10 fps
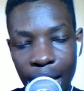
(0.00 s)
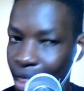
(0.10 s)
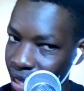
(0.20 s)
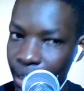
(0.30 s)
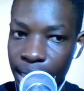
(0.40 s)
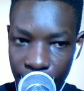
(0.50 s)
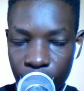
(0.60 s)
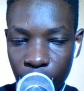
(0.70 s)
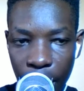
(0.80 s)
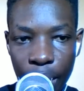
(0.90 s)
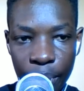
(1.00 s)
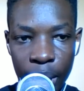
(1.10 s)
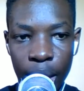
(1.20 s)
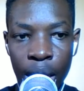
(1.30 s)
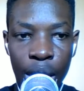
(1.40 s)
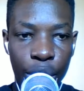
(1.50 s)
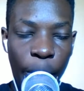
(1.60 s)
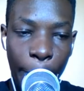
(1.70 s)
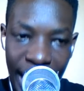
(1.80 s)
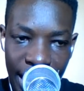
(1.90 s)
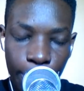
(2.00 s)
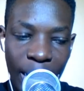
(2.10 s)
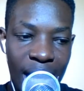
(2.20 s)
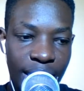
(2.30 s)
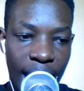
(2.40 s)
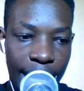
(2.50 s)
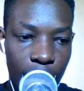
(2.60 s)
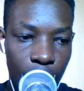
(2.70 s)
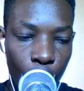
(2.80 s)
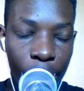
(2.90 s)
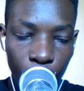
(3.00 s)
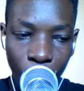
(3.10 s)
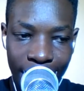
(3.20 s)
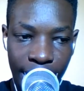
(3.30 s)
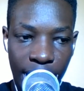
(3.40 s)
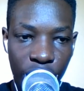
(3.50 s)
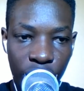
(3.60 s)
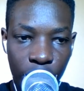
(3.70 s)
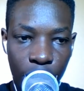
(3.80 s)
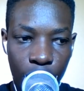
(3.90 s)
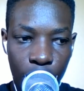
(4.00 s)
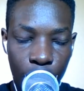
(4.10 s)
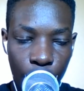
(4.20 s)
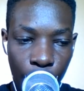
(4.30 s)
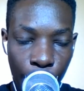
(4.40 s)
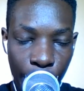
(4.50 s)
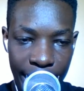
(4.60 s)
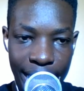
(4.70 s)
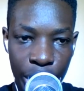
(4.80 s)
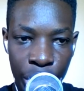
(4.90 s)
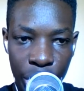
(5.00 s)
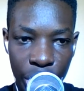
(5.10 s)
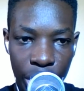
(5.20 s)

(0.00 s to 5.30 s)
this is scary. You're playing players like Ollie Watkins, Grealish,